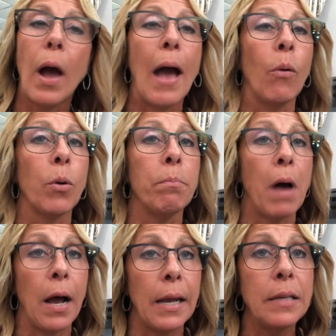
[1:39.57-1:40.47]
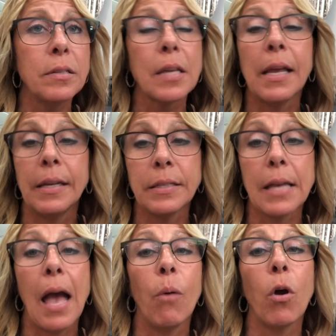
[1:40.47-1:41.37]
our minds and
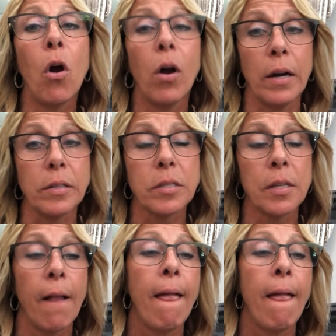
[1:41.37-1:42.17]
into our hearts.